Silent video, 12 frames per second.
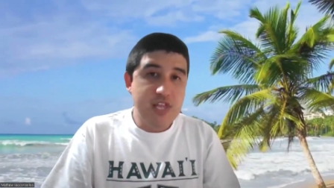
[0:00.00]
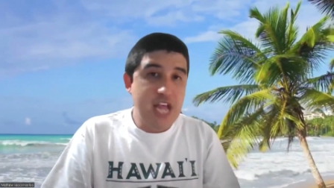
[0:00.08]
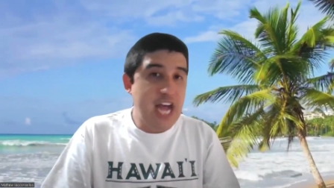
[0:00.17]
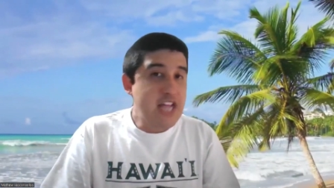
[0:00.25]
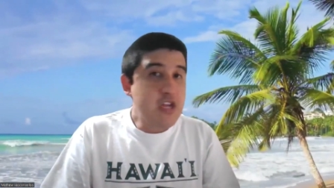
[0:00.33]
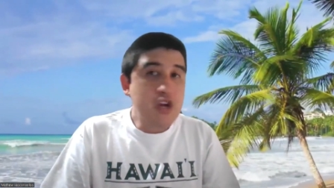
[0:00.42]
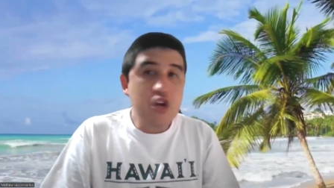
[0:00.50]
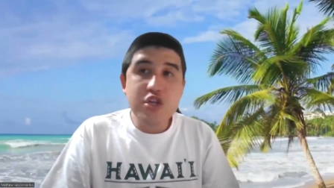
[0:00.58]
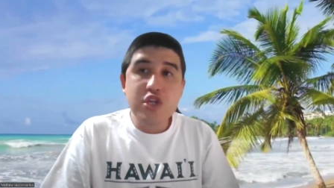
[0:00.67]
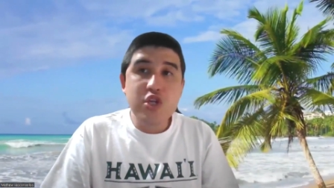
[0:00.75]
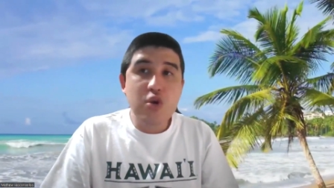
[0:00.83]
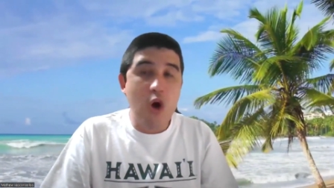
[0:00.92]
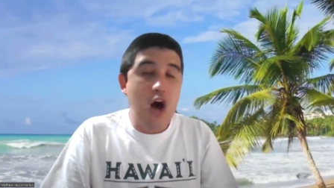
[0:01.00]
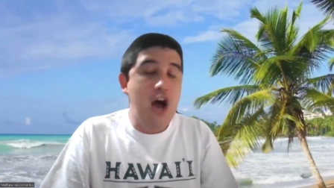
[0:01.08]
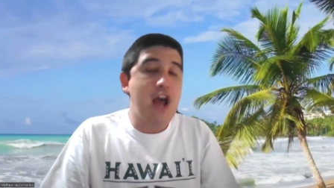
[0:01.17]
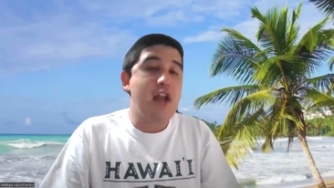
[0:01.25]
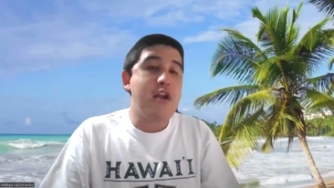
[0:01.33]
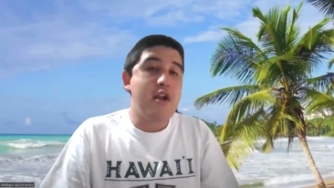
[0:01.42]
But that's a good
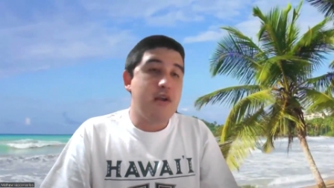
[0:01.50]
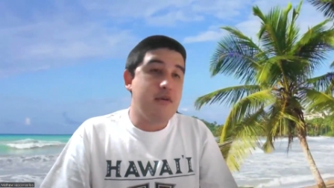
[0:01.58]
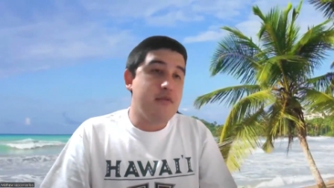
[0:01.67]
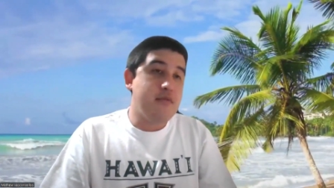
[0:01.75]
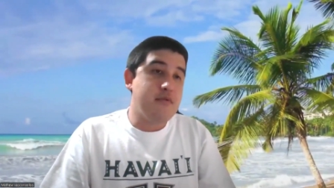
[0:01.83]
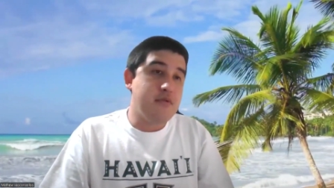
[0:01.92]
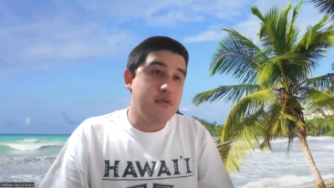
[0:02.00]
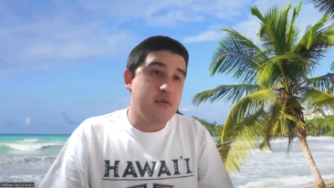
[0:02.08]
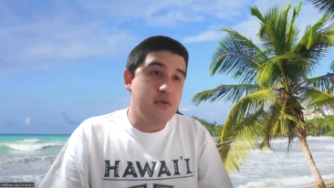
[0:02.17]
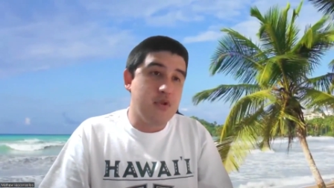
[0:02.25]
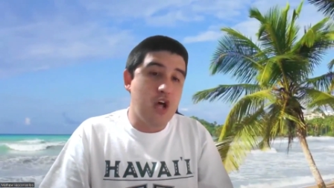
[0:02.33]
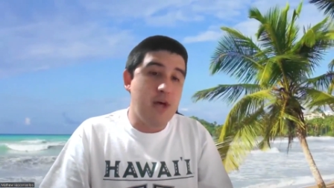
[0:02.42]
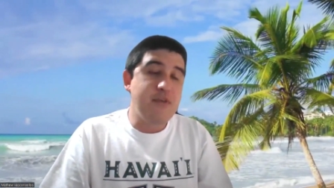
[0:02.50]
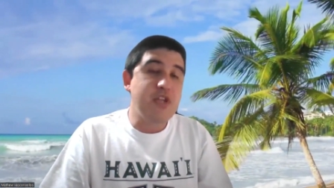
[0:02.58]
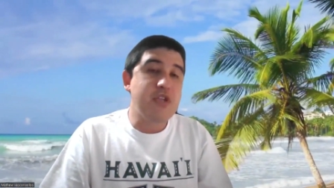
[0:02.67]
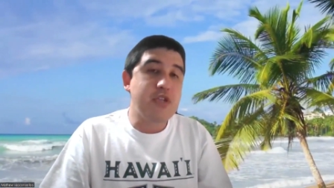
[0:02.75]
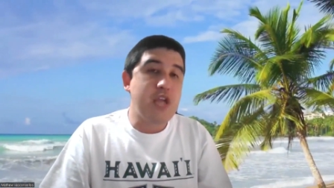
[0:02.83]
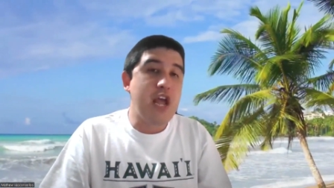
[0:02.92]
squad, Long
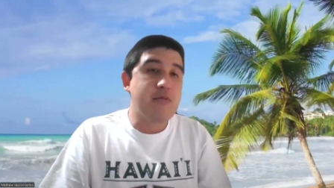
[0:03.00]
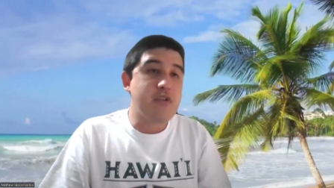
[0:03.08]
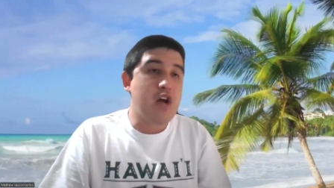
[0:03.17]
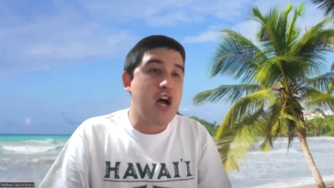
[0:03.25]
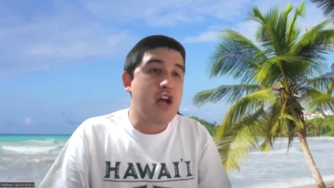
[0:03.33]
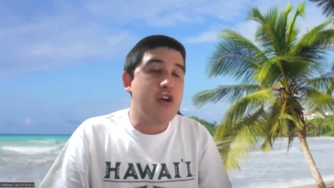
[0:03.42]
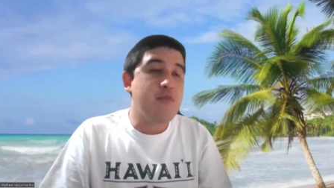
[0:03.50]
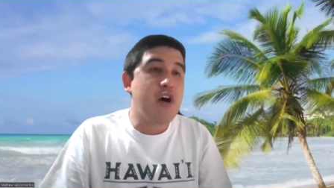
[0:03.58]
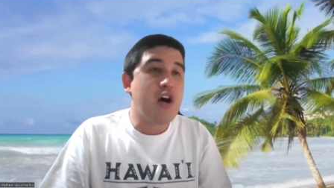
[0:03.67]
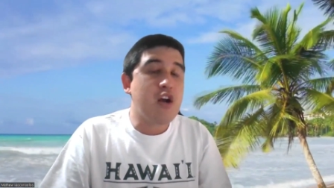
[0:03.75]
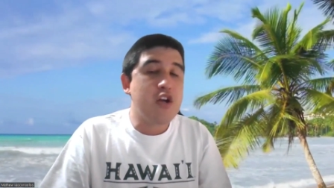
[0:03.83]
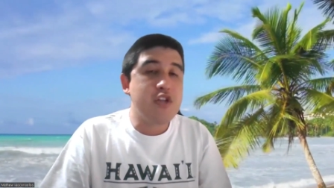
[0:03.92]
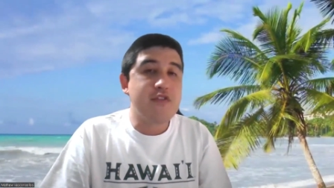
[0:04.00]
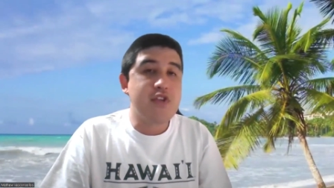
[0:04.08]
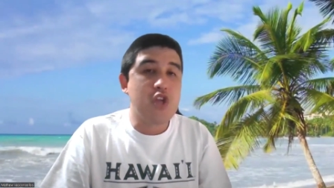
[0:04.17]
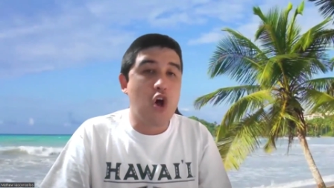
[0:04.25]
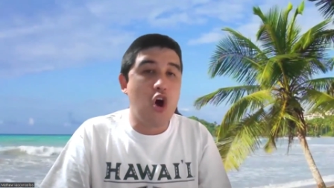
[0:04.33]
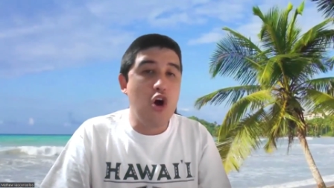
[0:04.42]
Beach State I'm talking about, because
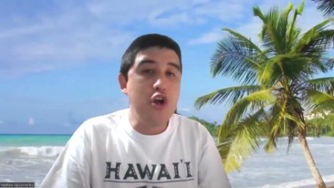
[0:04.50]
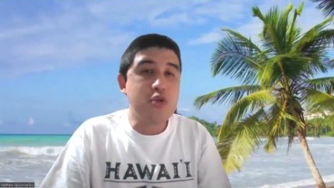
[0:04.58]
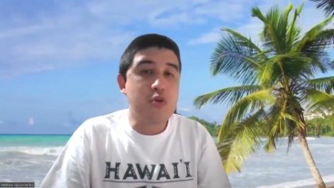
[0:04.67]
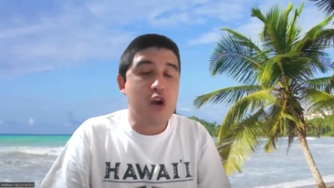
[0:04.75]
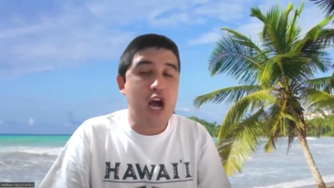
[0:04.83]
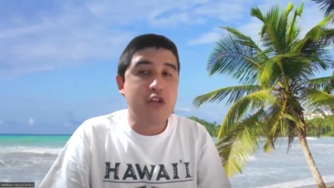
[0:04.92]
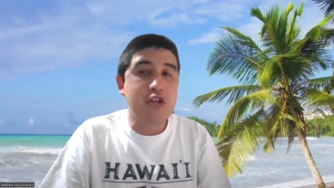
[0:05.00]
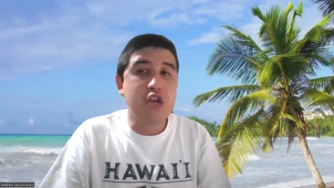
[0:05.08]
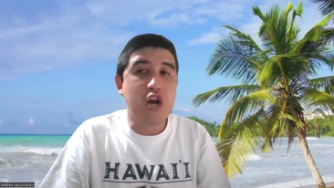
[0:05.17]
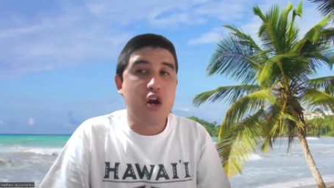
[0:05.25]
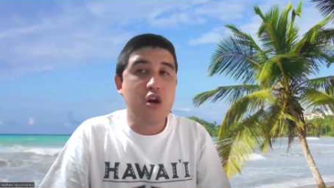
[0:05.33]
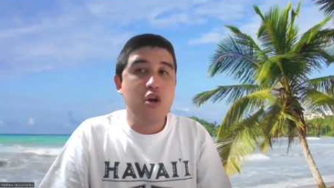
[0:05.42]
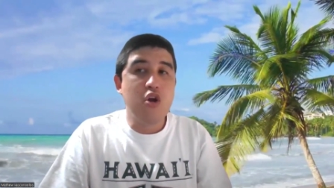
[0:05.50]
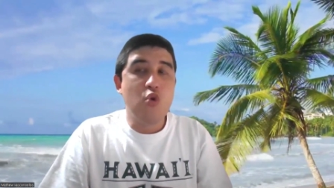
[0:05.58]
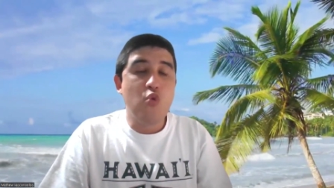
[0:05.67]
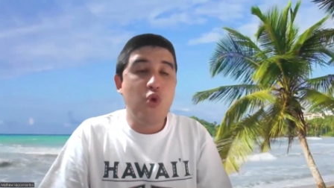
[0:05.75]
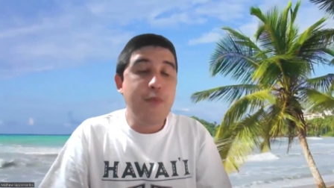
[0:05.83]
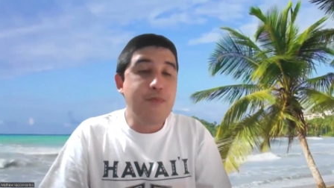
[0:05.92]
if Sahonis were out there,
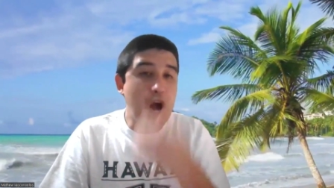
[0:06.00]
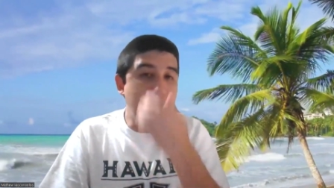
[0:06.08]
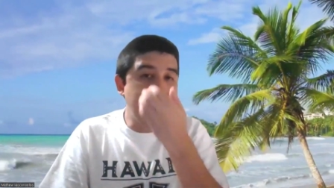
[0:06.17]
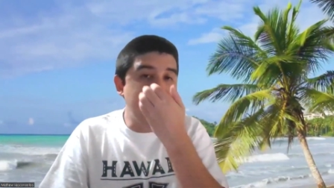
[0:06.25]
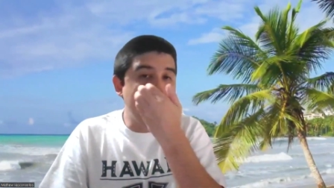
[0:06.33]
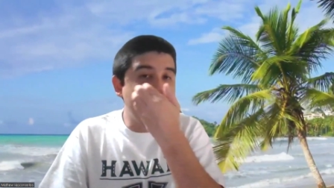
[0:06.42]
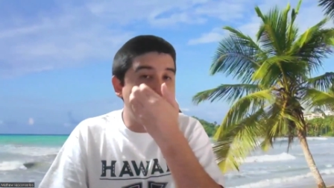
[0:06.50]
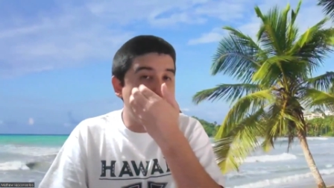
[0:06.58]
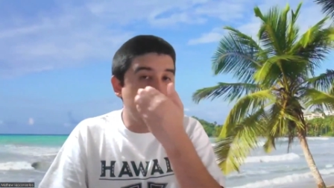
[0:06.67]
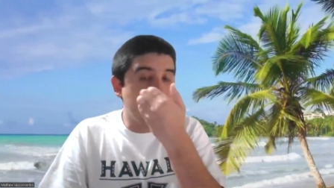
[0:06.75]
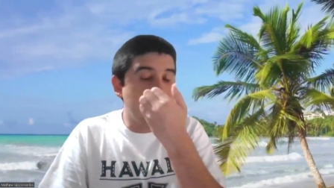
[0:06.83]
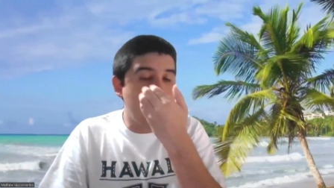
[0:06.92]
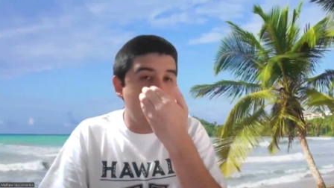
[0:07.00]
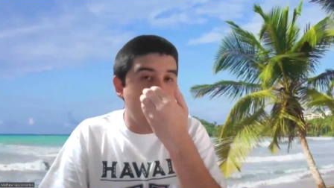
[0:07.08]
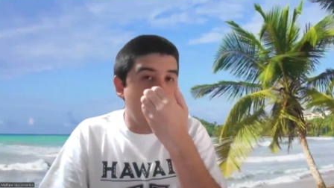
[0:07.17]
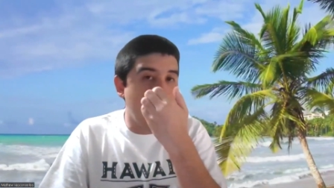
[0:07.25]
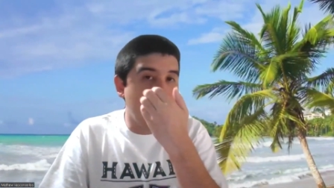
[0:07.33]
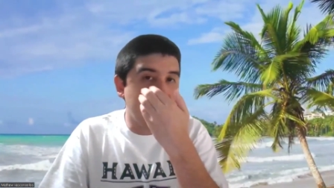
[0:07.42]
we probably will be looking
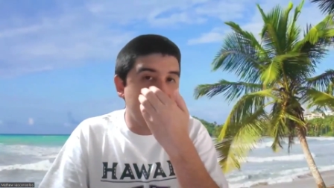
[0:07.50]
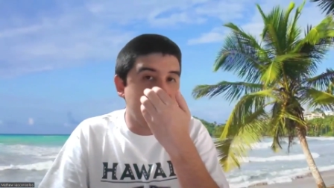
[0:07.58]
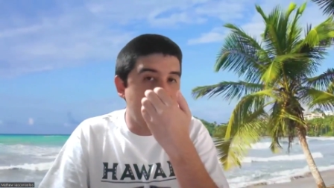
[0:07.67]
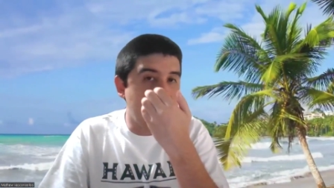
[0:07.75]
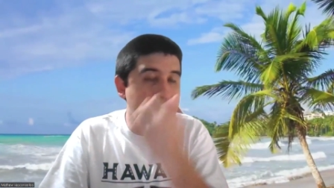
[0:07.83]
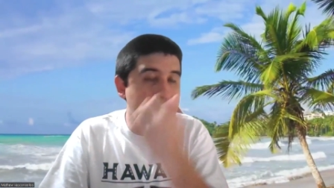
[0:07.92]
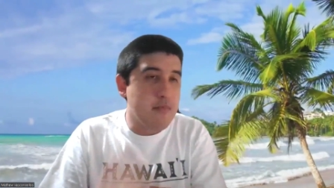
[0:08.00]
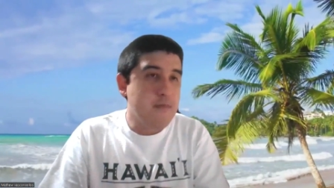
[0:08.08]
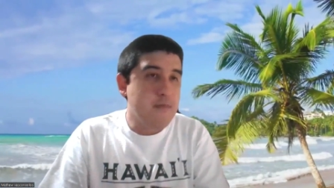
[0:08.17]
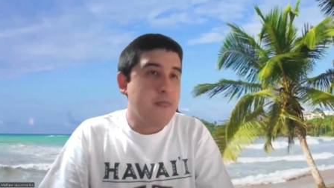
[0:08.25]
at overtime.